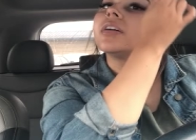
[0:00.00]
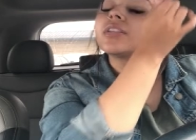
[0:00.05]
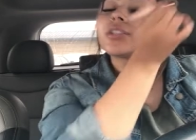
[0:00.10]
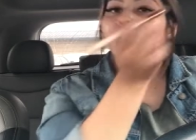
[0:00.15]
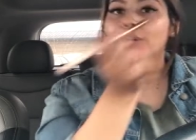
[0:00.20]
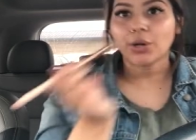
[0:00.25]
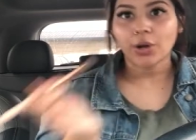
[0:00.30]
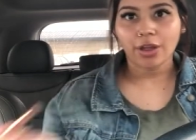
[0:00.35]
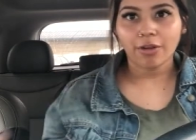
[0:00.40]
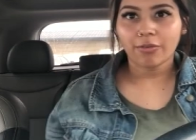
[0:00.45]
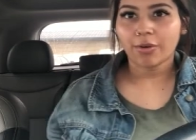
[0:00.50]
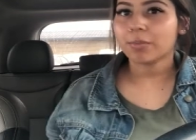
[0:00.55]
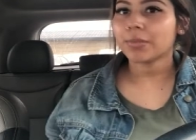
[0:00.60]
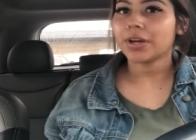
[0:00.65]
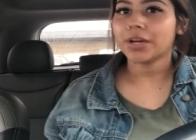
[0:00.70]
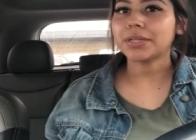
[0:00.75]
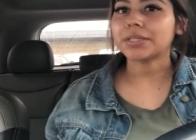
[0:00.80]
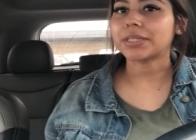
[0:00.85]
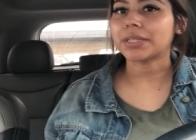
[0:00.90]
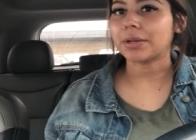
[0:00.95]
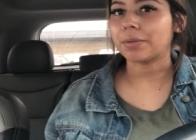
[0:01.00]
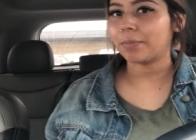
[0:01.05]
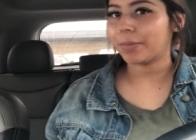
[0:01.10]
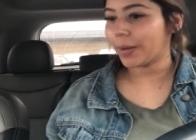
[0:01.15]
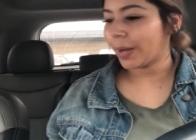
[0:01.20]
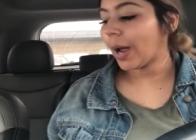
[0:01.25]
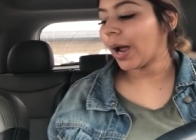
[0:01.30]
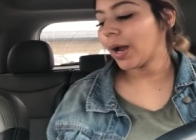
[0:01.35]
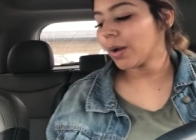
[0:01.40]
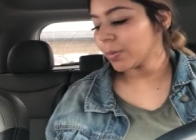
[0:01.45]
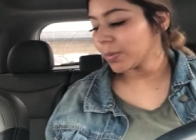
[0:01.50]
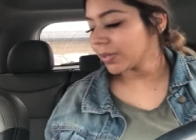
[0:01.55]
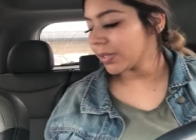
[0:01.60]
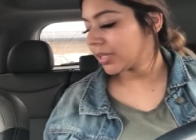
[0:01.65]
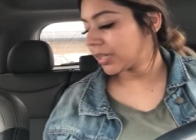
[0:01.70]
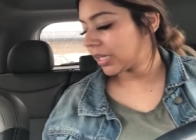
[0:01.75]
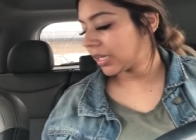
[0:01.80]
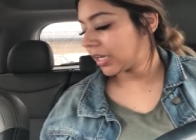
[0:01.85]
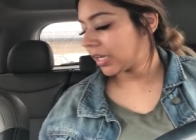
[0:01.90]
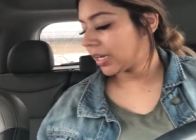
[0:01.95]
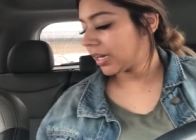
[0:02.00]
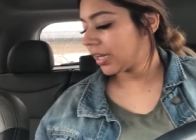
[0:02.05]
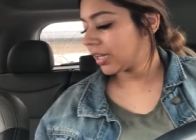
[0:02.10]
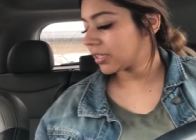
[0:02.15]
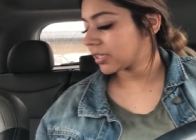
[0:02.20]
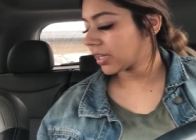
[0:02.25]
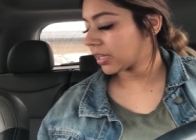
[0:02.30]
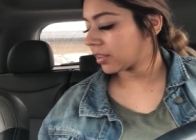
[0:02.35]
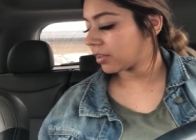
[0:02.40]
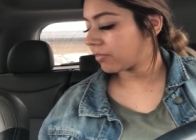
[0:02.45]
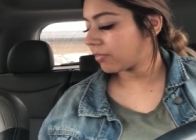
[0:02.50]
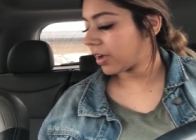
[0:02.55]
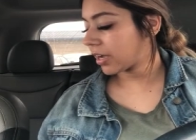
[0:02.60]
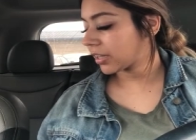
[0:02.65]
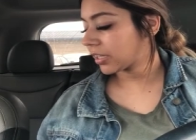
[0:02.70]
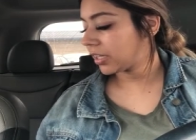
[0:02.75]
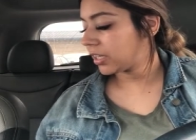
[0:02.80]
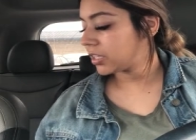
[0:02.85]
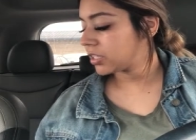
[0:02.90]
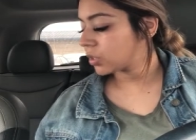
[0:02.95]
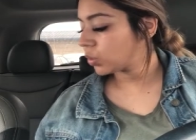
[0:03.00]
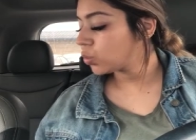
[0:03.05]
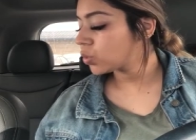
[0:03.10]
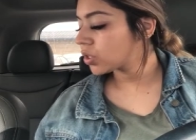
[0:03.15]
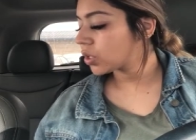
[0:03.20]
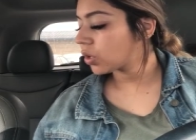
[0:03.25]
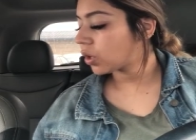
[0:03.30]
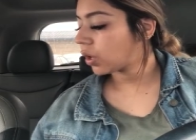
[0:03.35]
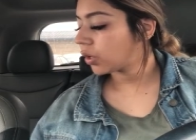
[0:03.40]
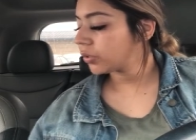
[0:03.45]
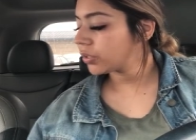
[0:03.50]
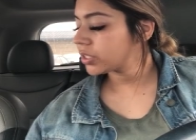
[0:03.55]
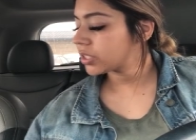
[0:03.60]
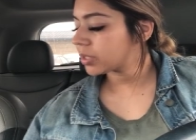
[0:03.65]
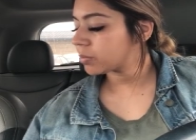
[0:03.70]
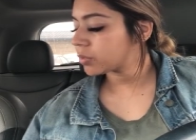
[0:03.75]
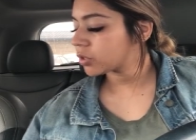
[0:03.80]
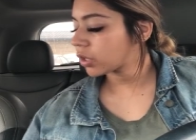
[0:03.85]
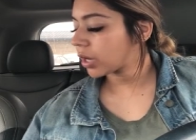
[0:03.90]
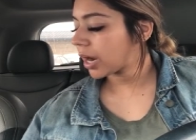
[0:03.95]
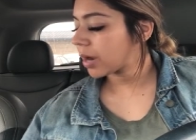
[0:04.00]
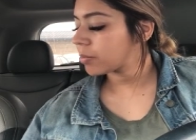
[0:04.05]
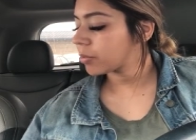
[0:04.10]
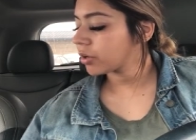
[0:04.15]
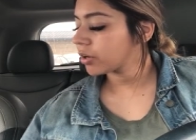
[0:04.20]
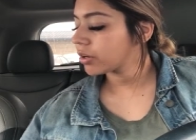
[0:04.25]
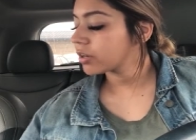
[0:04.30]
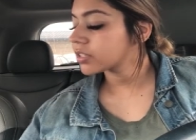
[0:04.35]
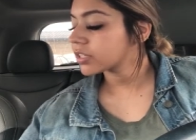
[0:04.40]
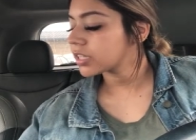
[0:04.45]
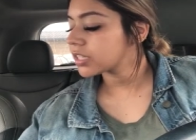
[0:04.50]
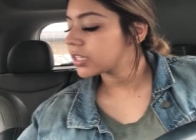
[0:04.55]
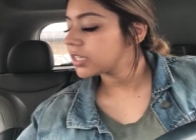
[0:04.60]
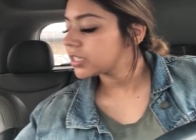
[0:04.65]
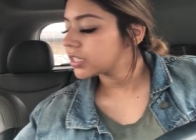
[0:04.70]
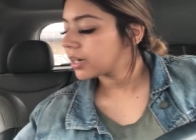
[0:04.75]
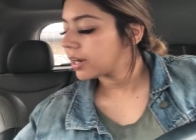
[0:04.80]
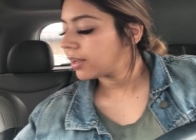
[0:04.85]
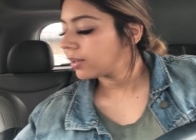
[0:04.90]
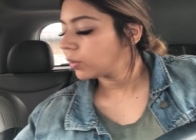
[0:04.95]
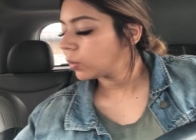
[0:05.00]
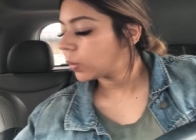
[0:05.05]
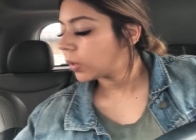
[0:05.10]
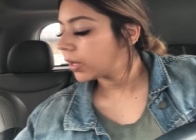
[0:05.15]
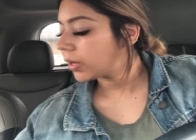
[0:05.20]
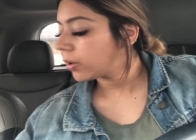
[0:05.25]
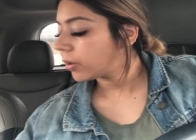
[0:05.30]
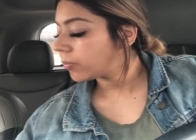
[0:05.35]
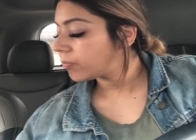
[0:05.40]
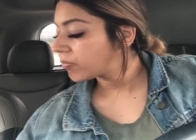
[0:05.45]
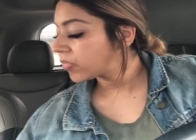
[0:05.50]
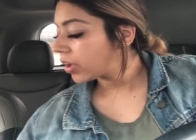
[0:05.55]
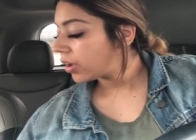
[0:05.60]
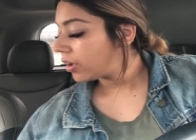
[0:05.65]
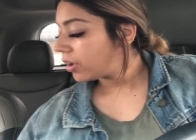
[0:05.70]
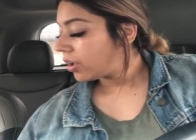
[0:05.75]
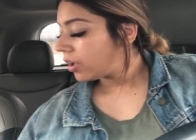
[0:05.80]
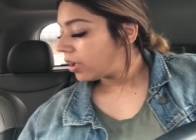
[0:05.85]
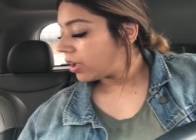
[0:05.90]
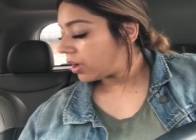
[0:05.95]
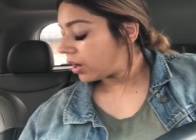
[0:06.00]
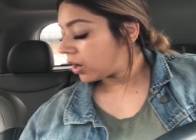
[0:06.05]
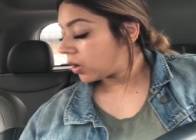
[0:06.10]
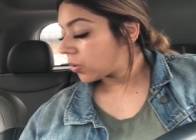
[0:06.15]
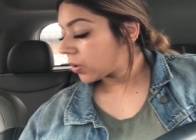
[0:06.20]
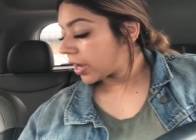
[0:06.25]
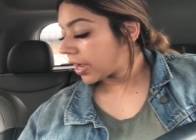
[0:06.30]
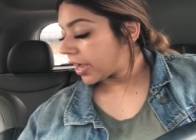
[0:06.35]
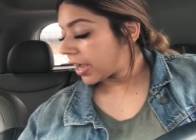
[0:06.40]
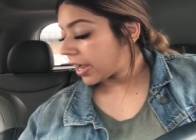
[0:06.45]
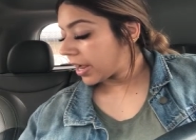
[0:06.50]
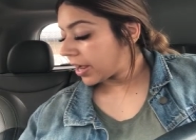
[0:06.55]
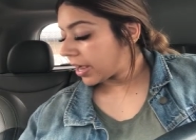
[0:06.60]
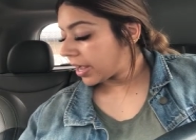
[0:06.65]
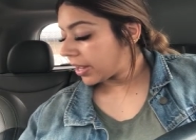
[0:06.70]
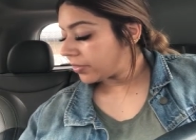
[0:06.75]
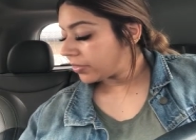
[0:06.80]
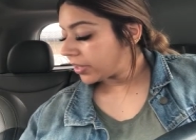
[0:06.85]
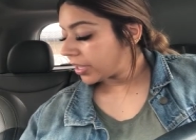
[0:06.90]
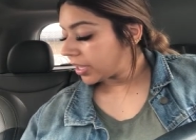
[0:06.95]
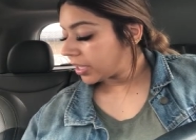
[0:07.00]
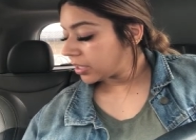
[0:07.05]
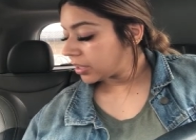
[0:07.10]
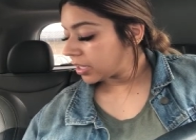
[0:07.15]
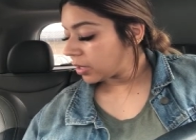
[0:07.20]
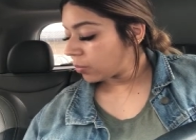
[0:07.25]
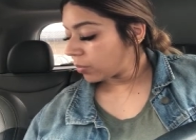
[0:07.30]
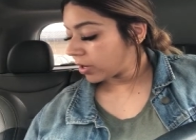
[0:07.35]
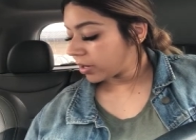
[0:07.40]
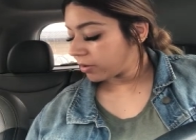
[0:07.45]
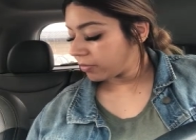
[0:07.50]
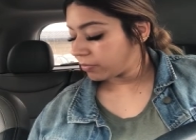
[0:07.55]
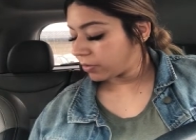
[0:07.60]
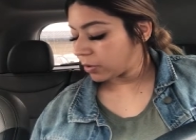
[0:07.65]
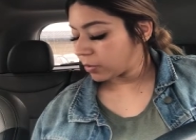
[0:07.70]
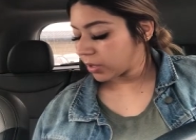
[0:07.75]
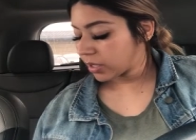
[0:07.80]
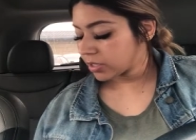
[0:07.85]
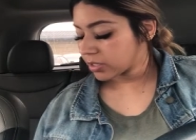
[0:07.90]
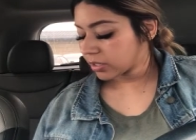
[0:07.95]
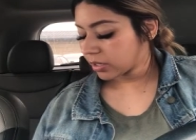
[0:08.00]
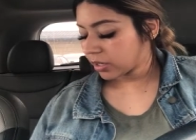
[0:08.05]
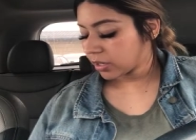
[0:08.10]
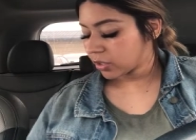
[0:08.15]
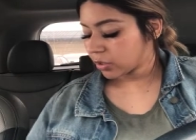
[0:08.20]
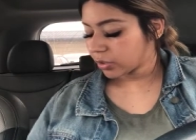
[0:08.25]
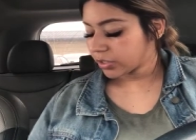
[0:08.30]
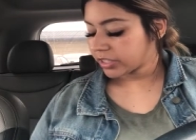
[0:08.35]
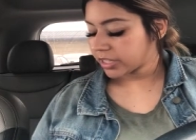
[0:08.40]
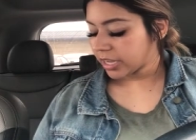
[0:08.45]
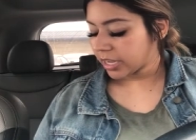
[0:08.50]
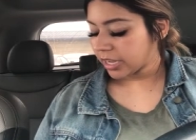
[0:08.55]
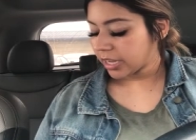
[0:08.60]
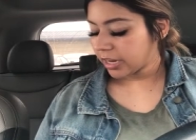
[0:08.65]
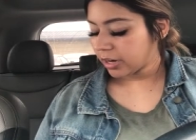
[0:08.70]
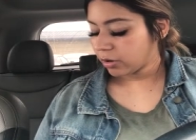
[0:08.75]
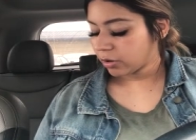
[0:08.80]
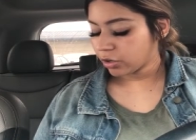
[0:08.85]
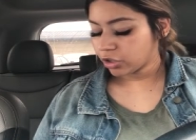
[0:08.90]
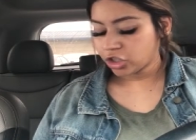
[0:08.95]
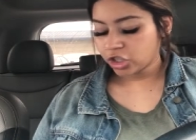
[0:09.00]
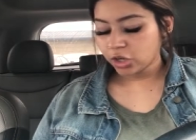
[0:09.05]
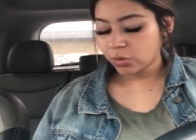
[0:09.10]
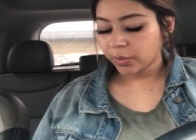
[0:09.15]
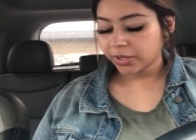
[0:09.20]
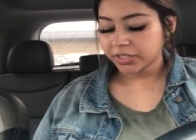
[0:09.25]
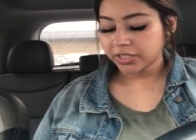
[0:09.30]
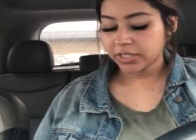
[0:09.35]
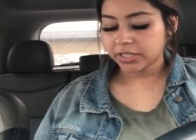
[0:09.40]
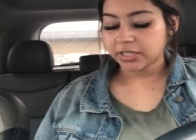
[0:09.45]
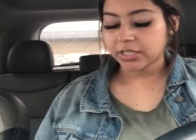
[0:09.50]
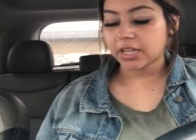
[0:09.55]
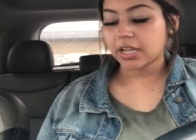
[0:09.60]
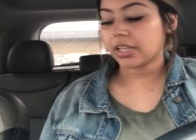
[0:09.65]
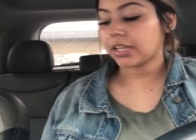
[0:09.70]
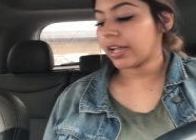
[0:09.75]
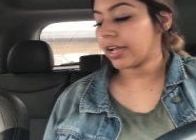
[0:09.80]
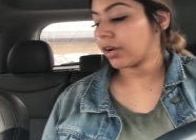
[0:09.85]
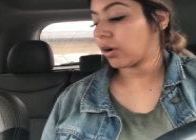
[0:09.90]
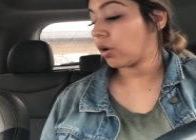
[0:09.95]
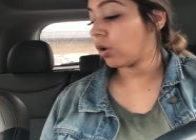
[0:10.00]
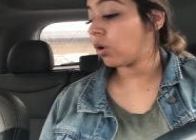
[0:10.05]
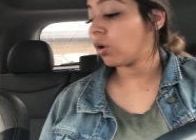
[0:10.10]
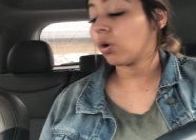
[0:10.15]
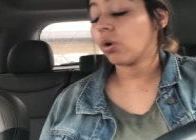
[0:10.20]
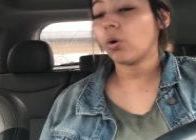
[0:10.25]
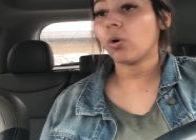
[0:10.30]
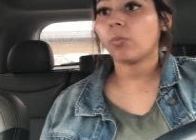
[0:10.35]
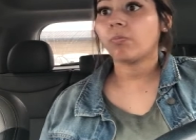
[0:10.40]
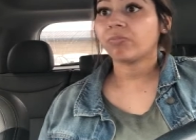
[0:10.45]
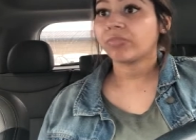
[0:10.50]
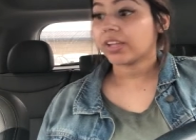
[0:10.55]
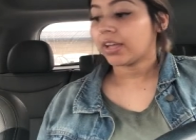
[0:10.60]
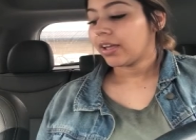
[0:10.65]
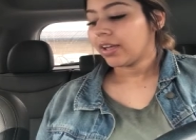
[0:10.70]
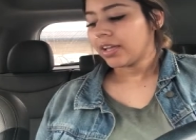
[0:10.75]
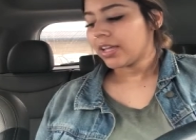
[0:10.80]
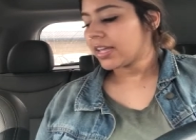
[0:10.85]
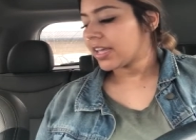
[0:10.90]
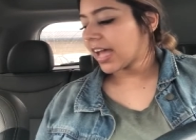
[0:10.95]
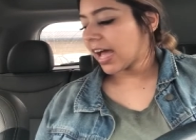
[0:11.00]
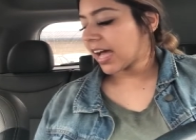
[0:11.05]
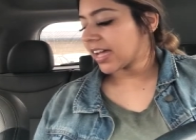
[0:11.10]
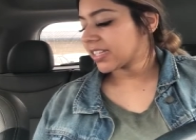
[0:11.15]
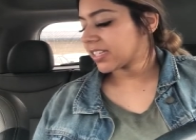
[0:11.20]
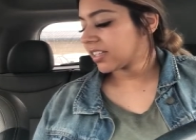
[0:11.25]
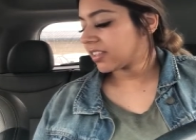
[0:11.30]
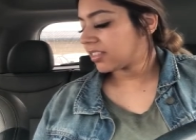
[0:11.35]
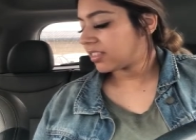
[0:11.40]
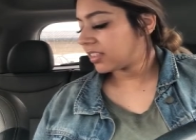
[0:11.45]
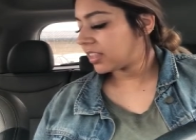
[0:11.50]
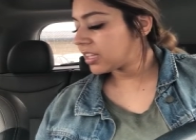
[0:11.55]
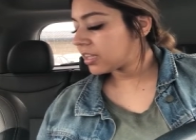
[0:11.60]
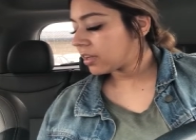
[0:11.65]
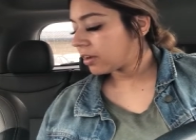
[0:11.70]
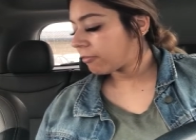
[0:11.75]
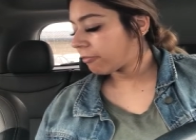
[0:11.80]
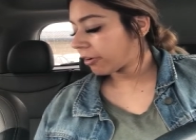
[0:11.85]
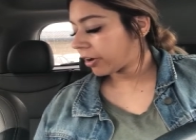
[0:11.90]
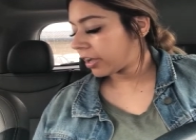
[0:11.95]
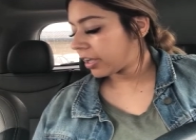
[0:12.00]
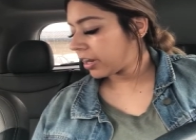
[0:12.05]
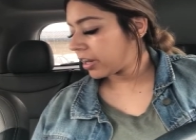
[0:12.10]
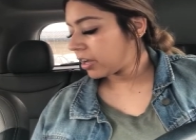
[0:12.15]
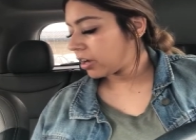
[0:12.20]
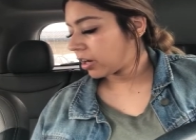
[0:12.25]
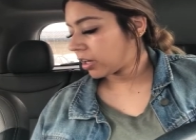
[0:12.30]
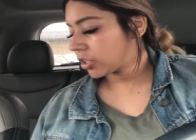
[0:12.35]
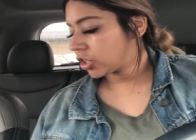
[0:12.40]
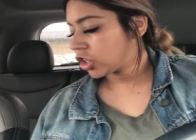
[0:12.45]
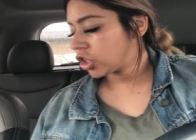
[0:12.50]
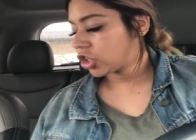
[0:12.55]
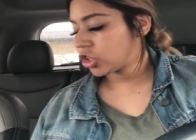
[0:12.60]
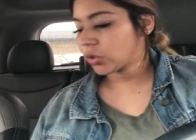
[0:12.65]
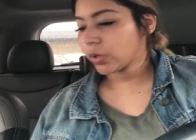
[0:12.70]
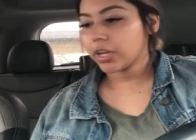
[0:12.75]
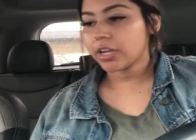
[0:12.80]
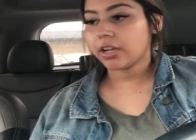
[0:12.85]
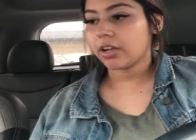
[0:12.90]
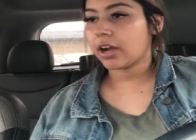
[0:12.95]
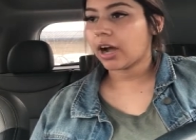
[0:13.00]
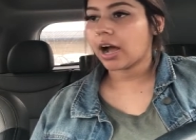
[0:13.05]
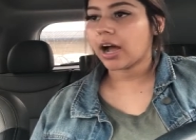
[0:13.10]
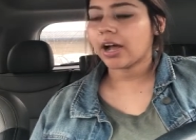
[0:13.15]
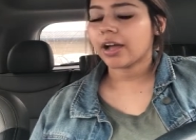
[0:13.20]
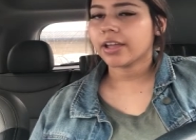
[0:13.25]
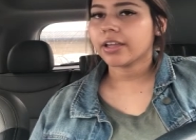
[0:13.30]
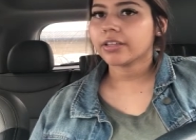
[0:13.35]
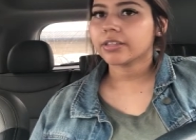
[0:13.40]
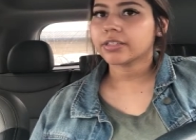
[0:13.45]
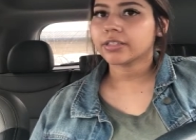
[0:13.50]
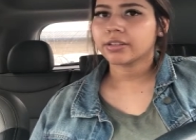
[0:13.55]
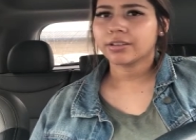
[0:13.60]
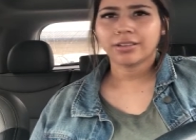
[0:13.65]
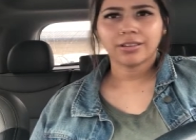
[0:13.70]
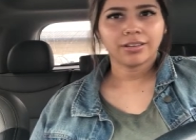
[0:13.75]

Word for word: sorry if i'm cussing but i really think it is like the fact that he's losing all these subscribers because he's not loyal okay and then they want to focus on or say or she wants to say like oh he has a thing for hitting on straight guys